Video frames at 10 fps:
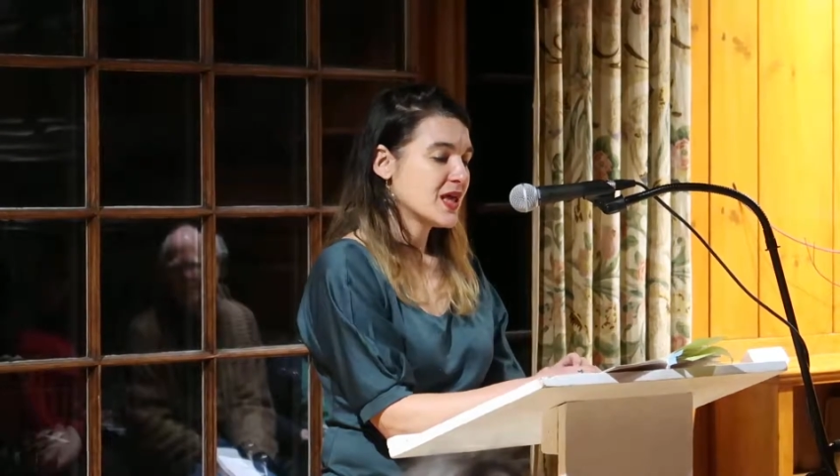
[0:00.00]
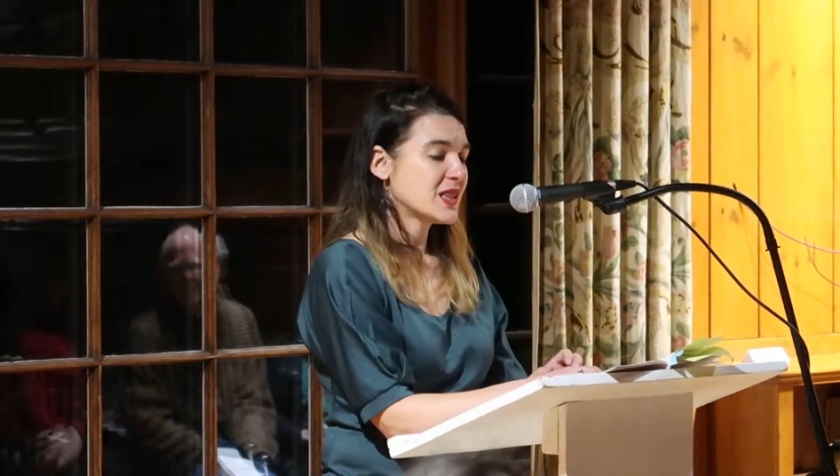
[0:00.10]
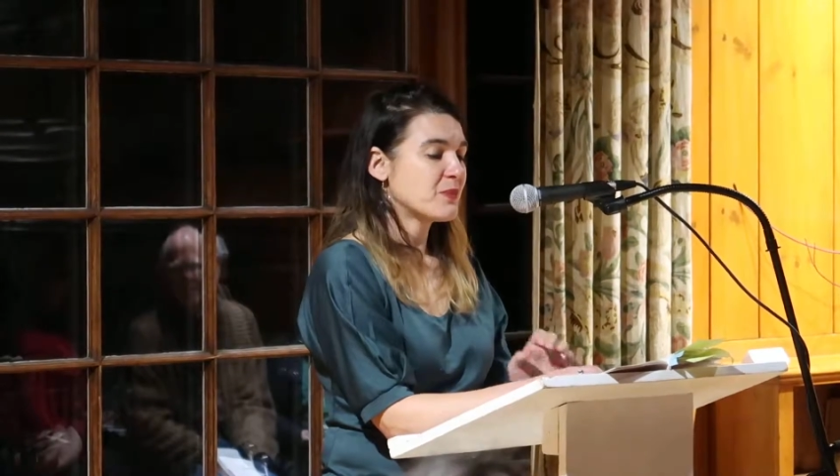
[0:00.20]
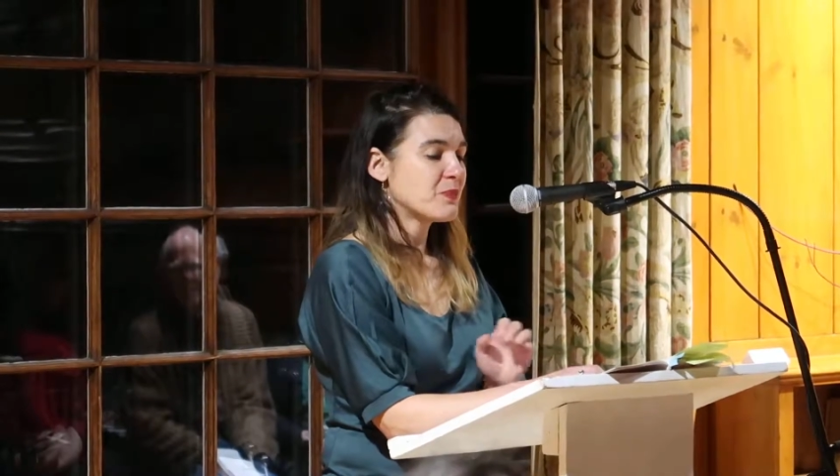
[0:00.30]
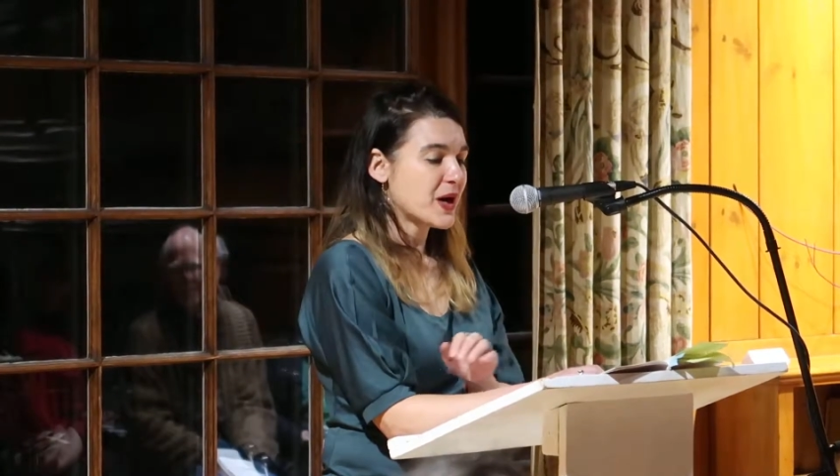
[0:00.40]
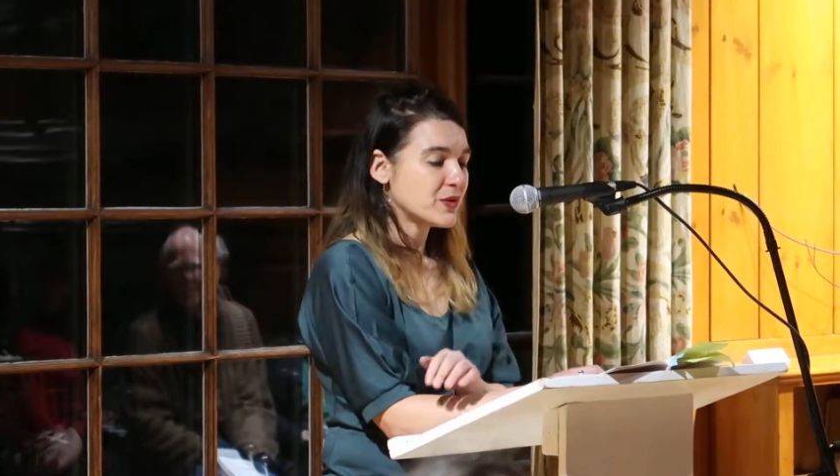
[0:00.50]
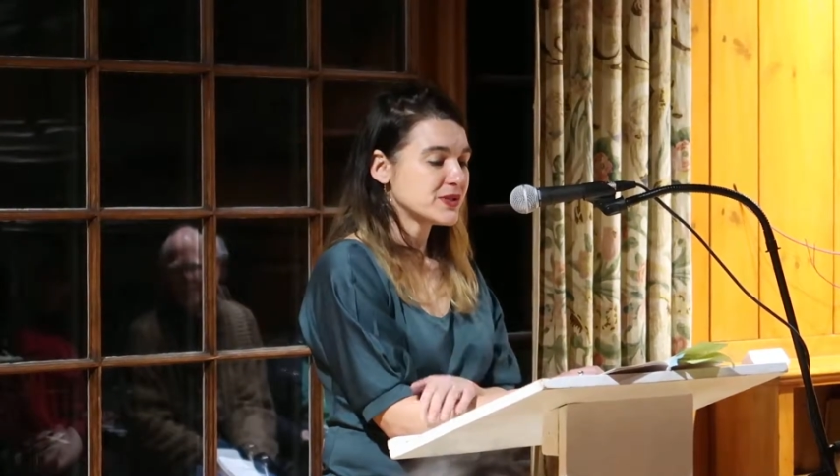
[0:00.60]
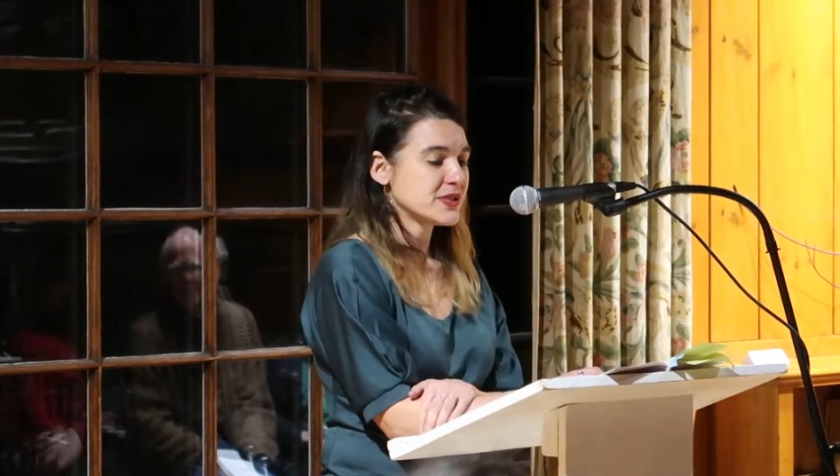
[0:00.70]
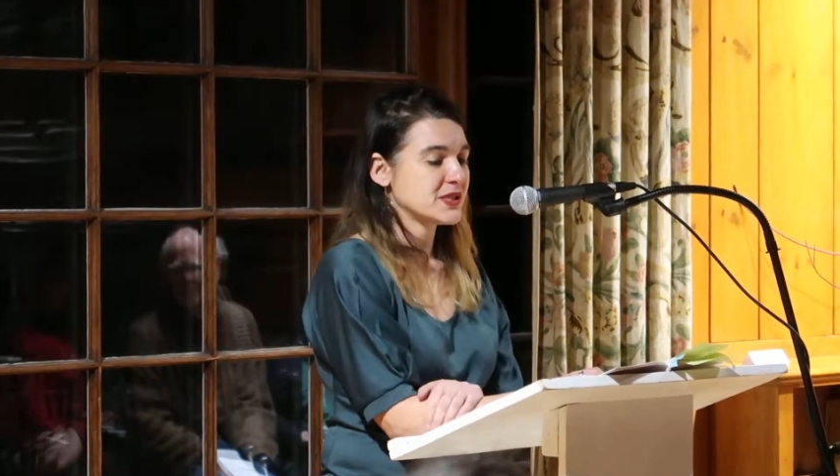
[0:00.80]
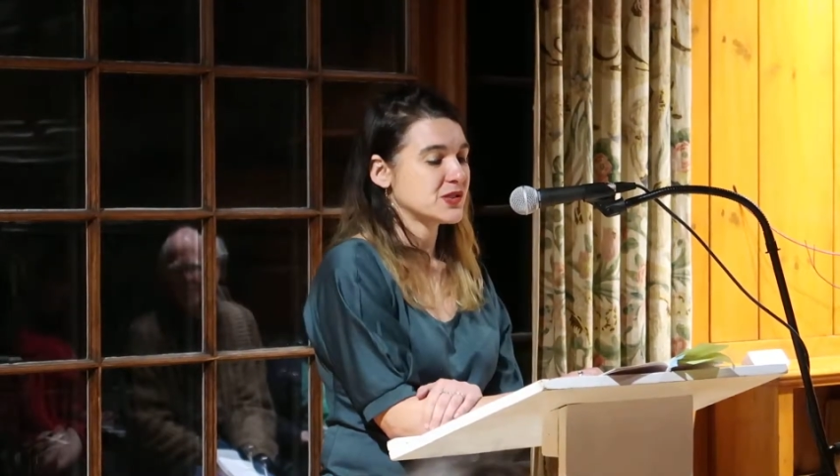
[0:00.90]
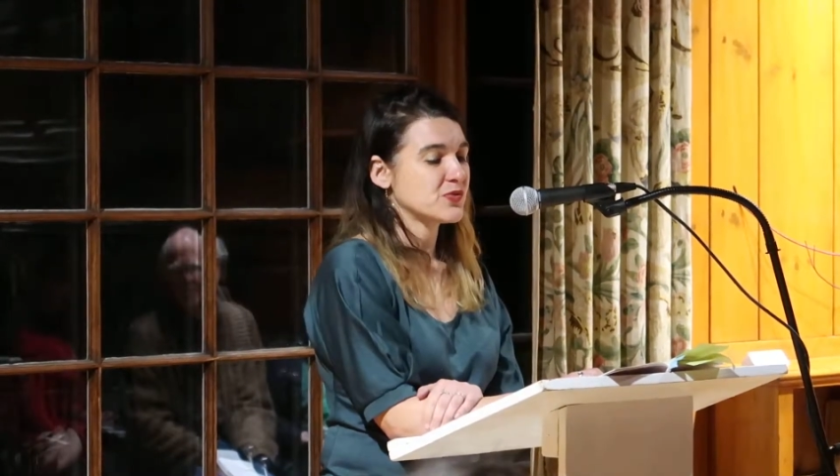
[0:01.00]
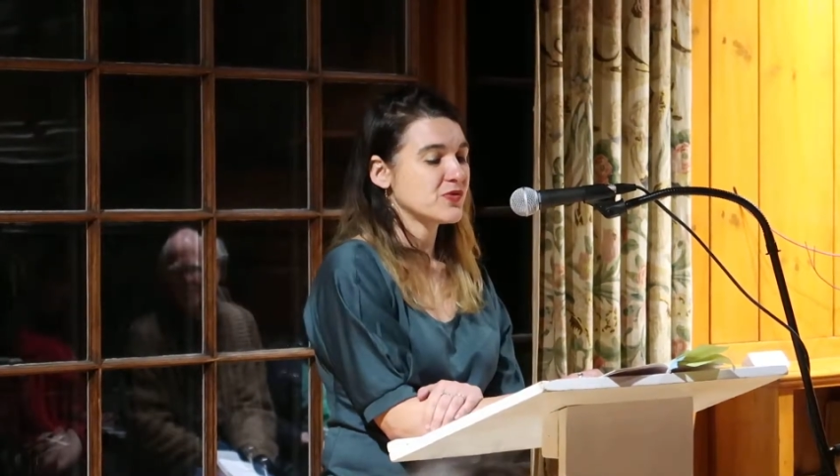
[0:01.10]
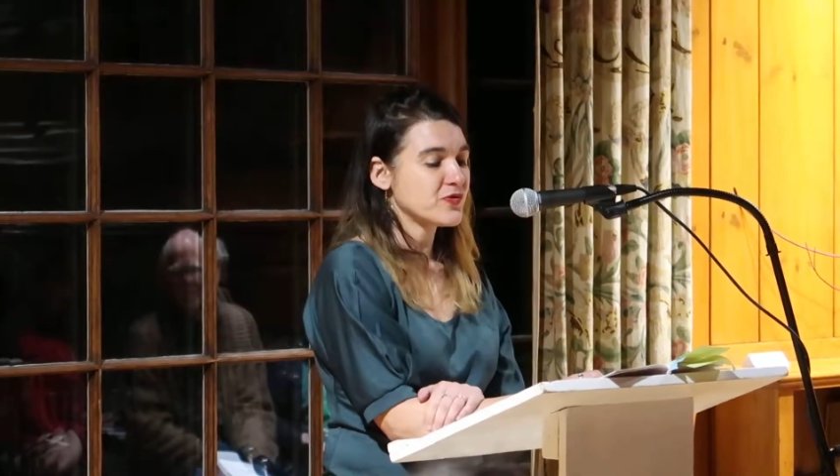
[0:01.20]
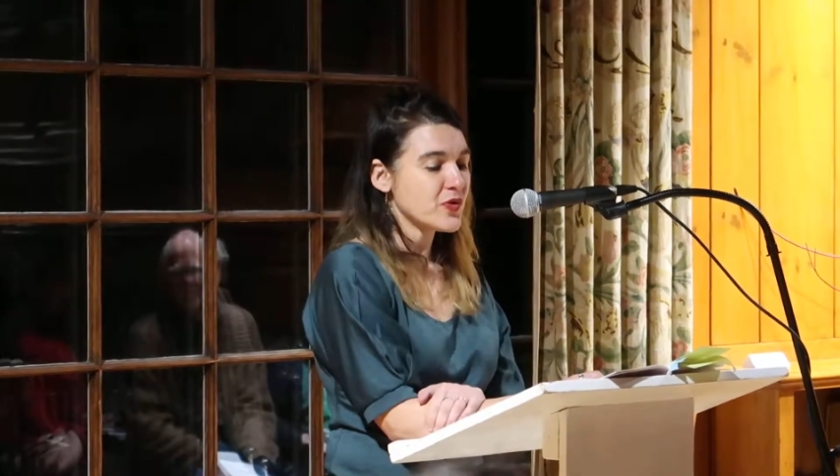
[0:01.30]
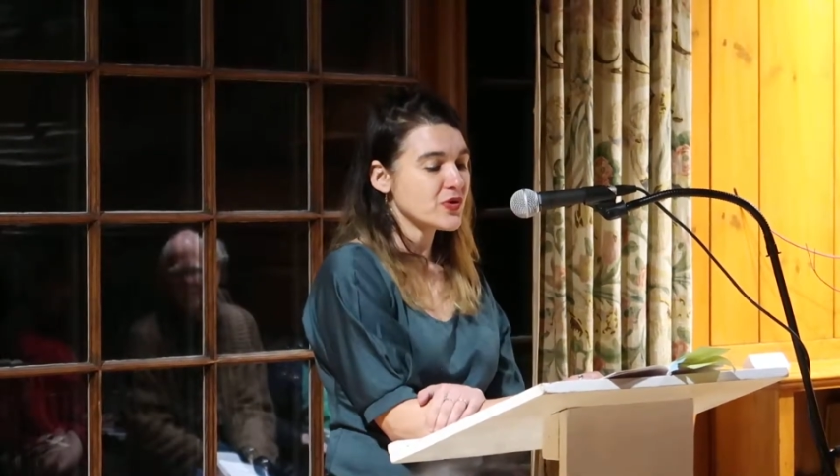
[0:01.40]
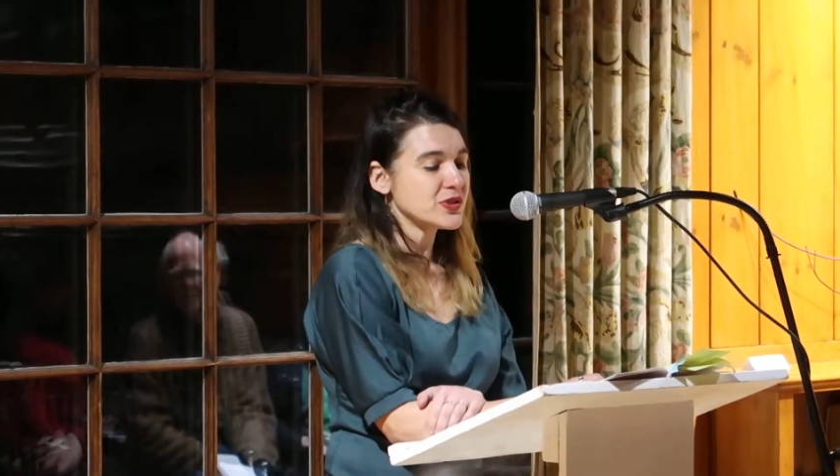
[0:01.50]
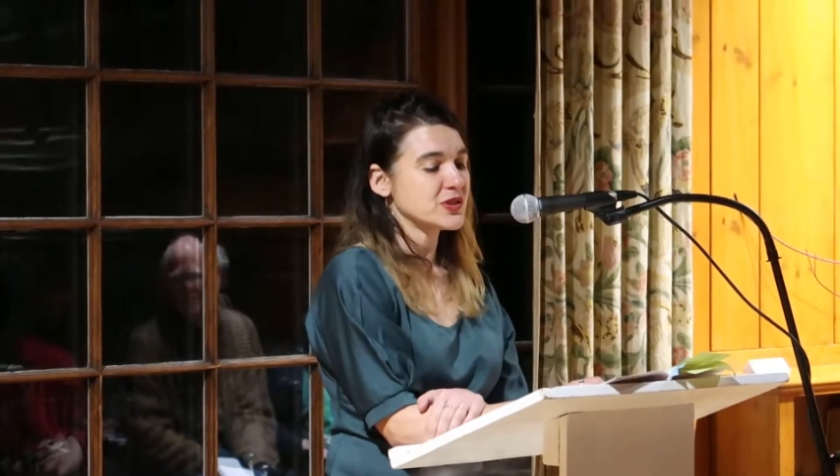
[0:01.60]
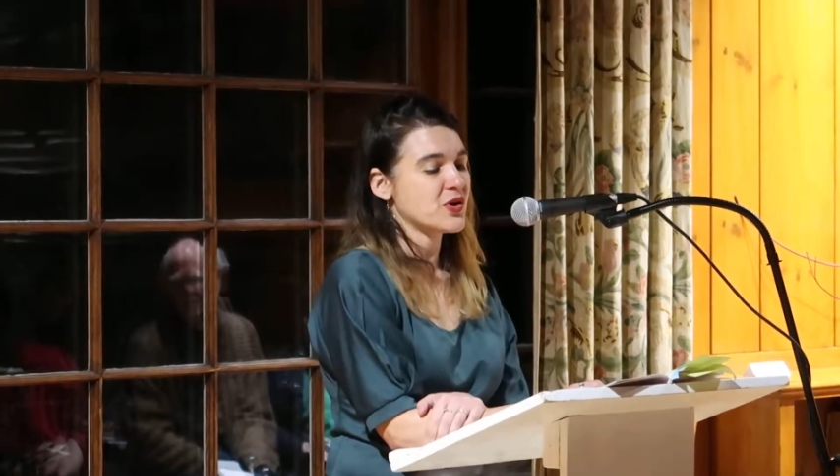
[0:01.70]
that bounces through the frozen